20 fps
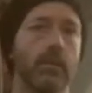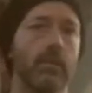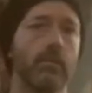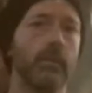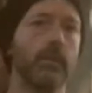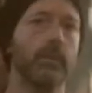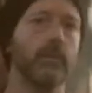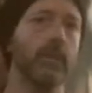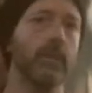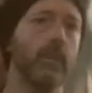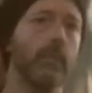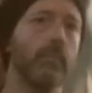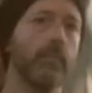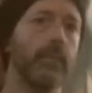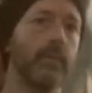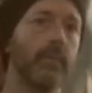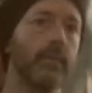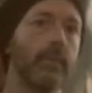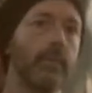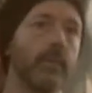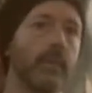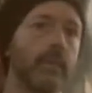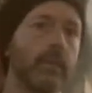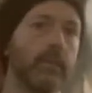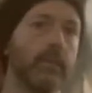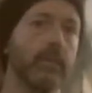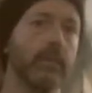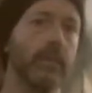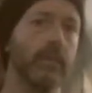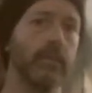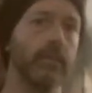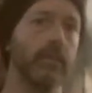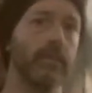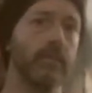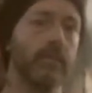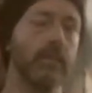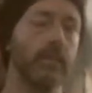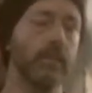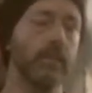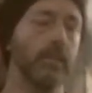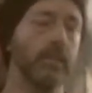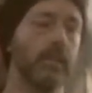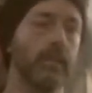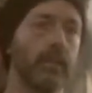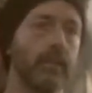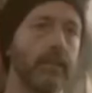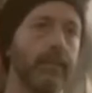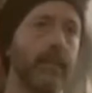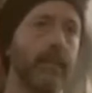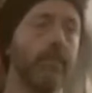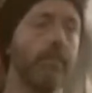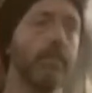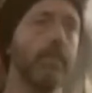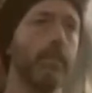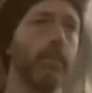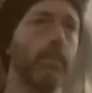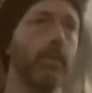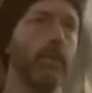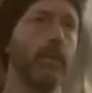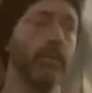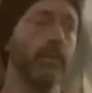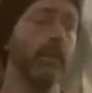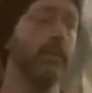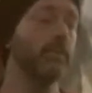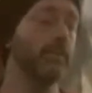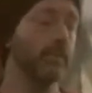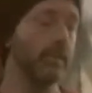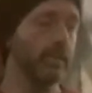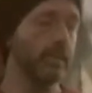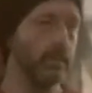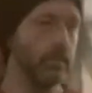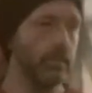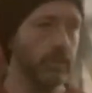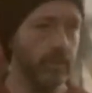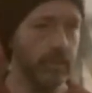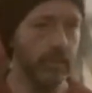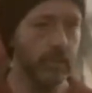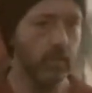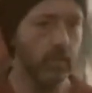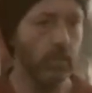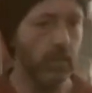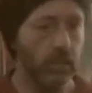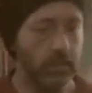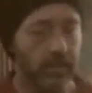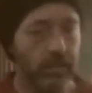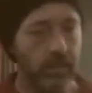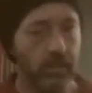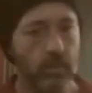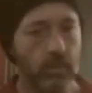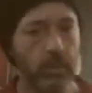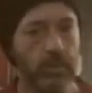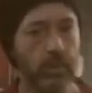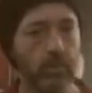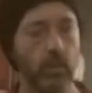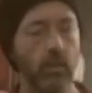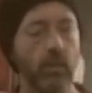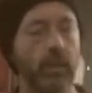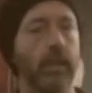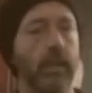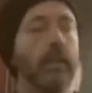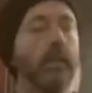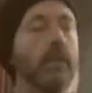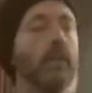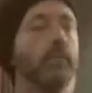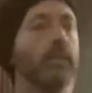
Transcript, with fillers: But um, I'm gonna I remember this. this I'll tell you this quick story.